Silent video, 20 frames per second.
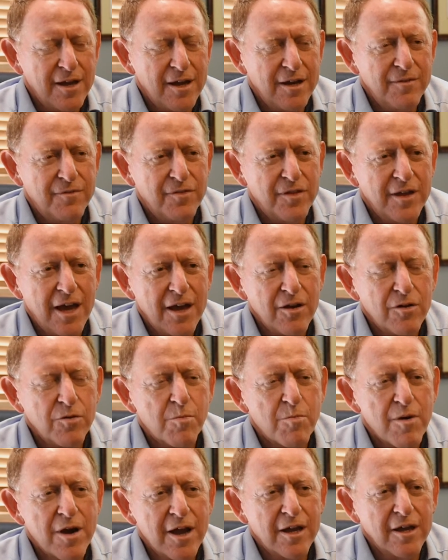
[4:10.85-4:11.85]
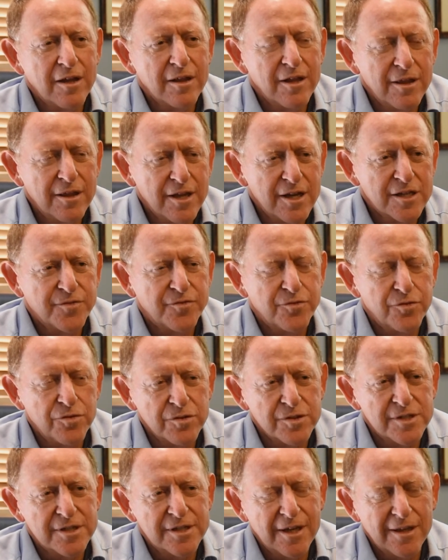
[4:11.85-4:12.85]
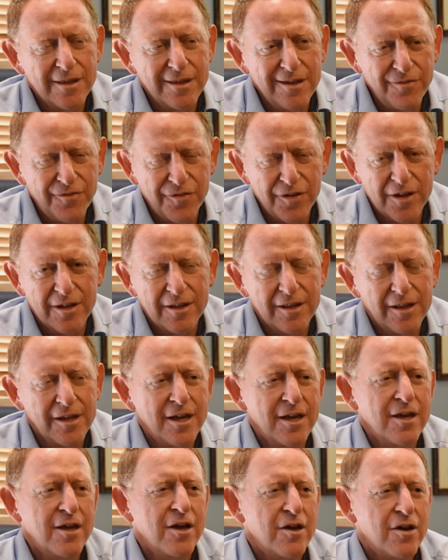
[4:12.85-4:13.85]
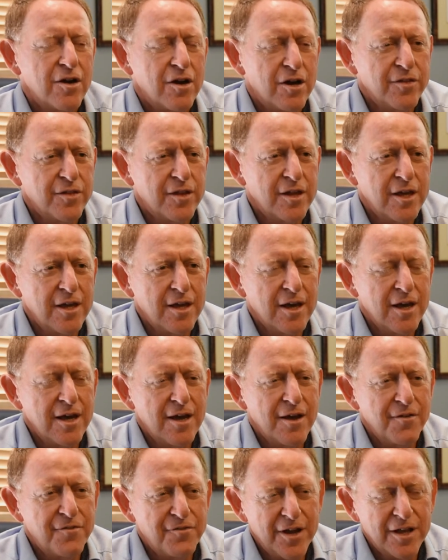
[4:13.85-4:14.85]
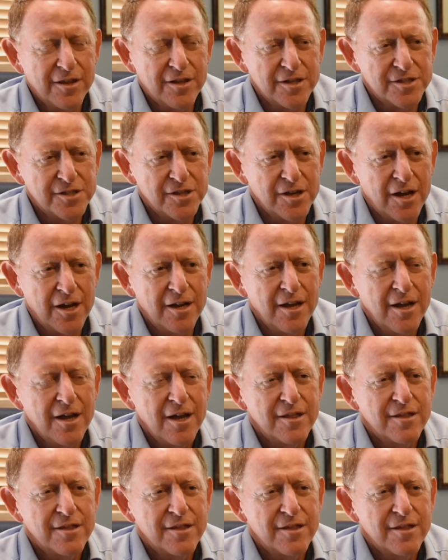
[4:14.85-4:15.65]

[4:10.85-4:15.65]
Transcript: And if the ankle brachial index falls significantly on the affected side,